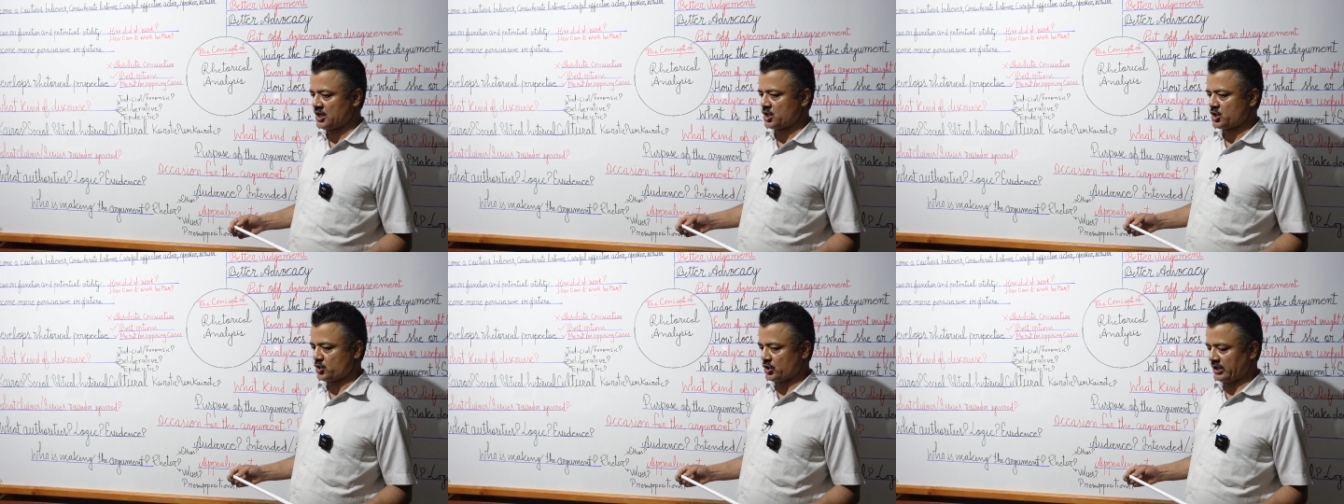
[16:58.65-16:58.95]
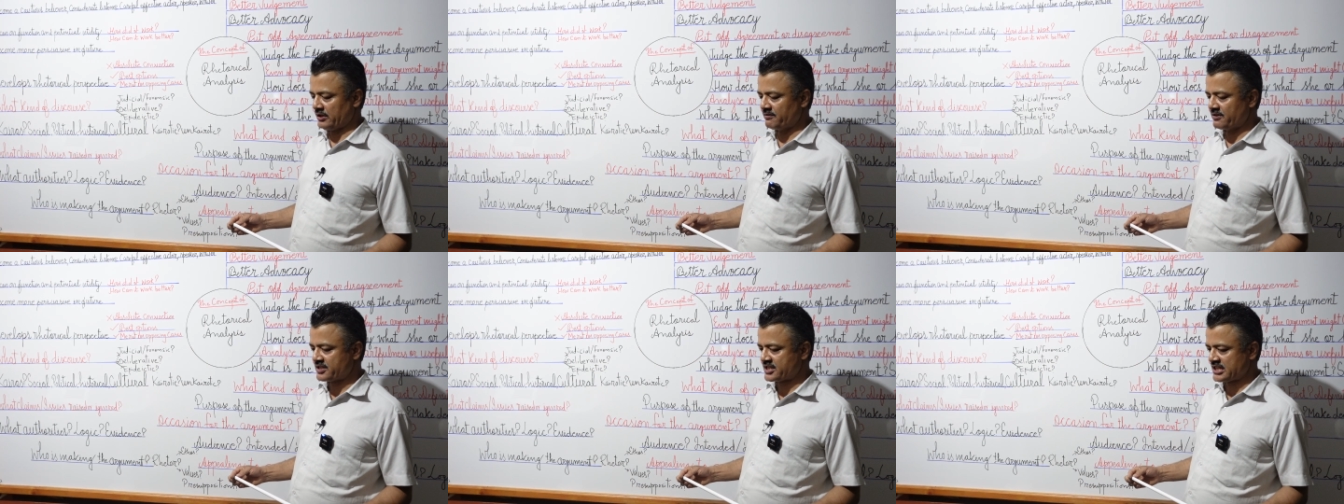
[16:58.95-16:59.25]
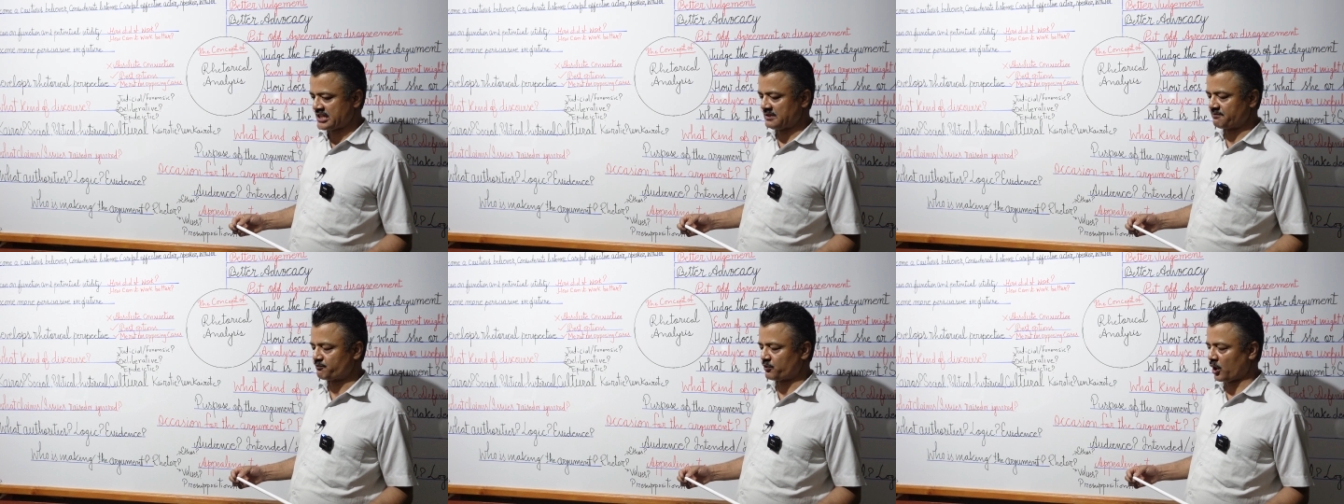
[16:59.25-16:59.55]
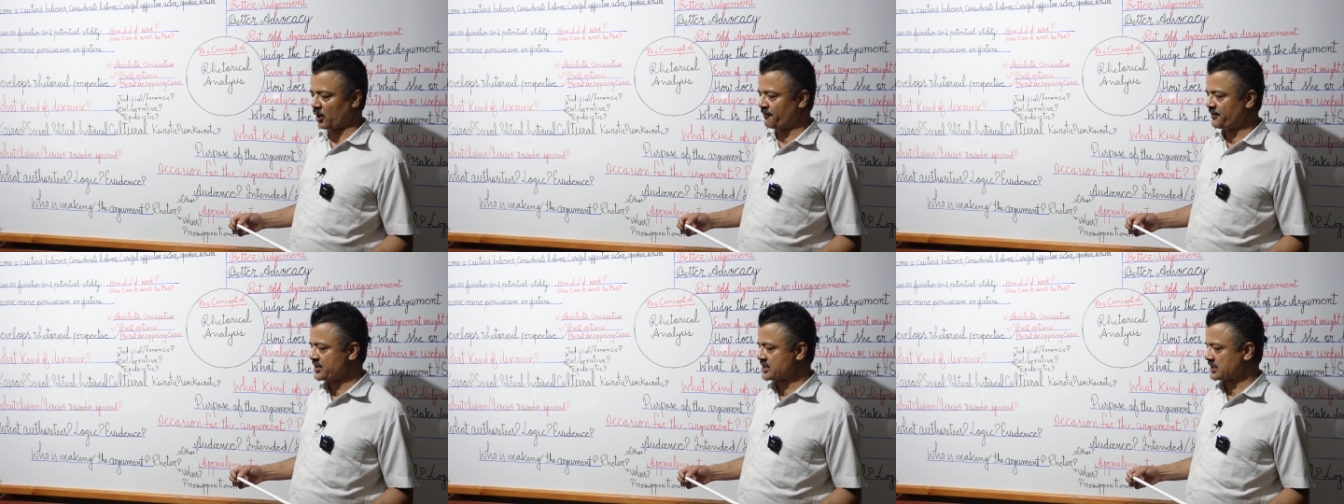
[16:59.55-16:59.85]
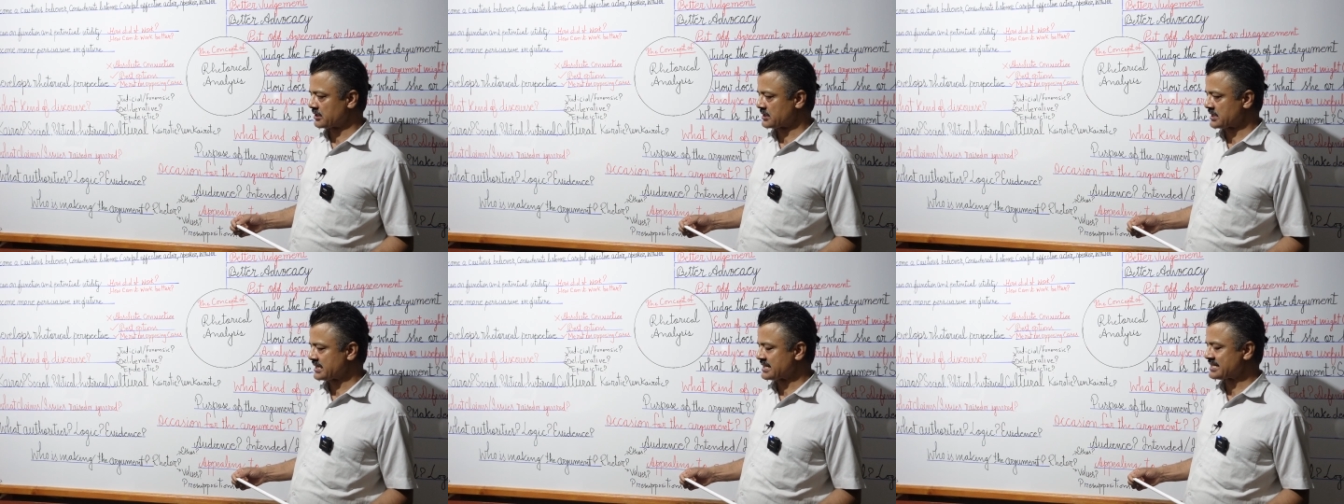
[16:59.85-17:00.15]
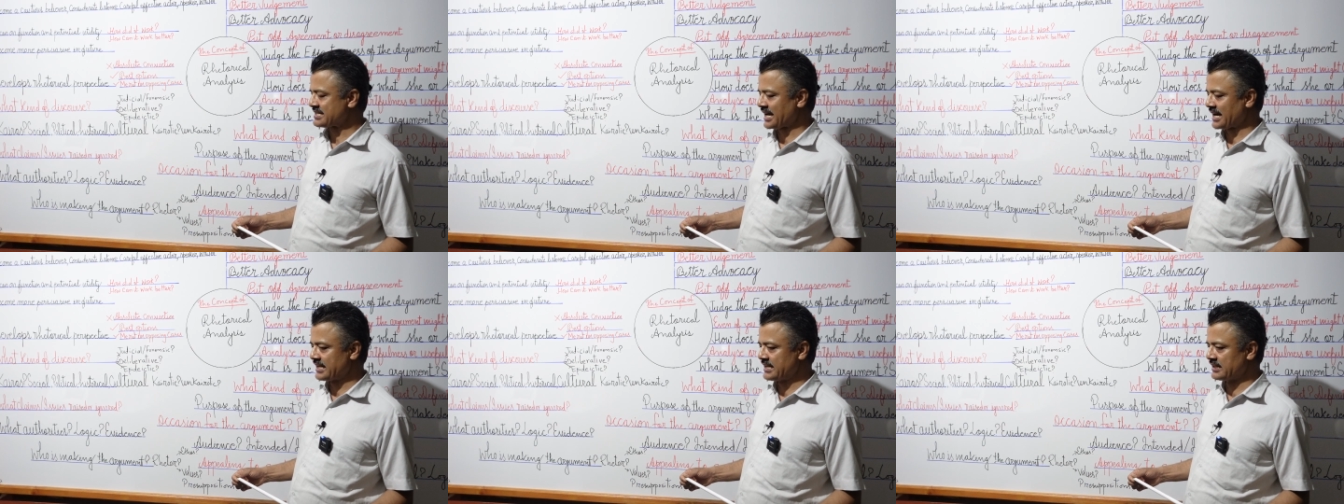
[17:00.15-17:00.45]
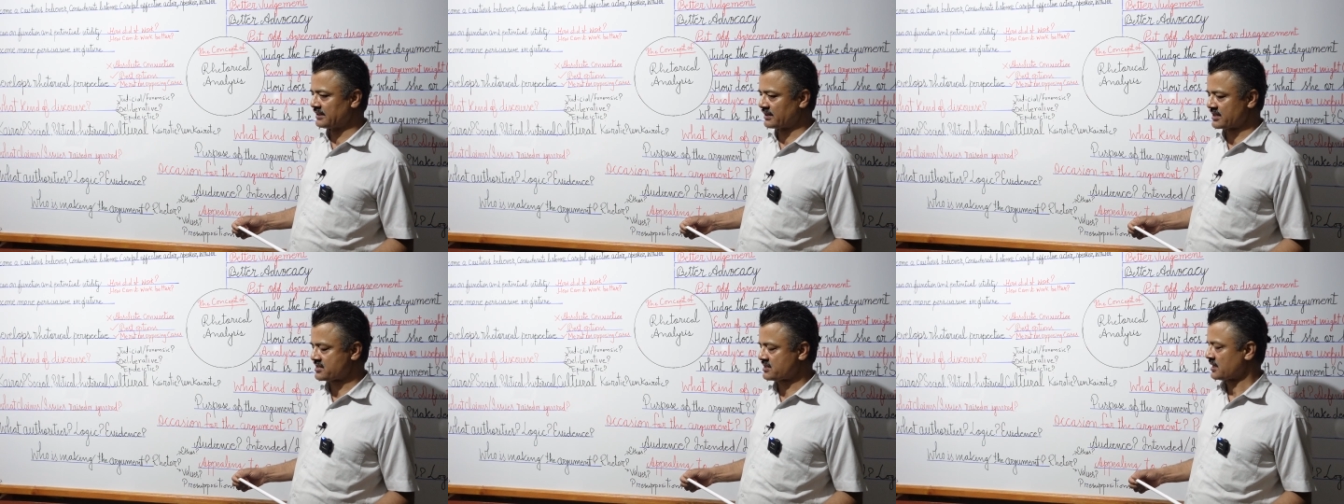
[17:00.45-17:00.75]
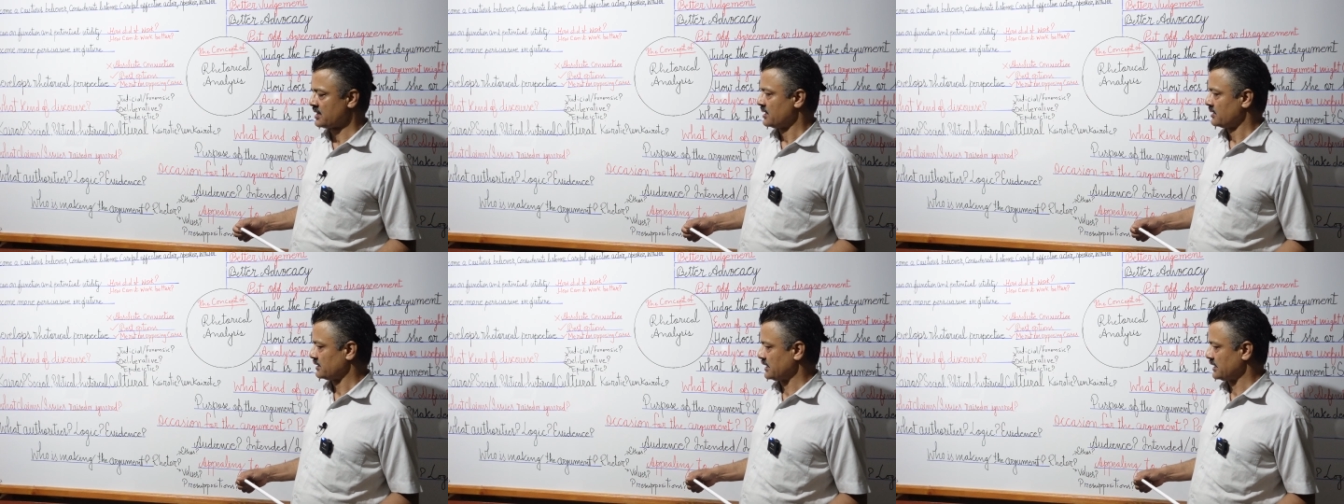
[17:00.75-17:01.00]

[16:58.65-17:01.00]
university professors and scientists,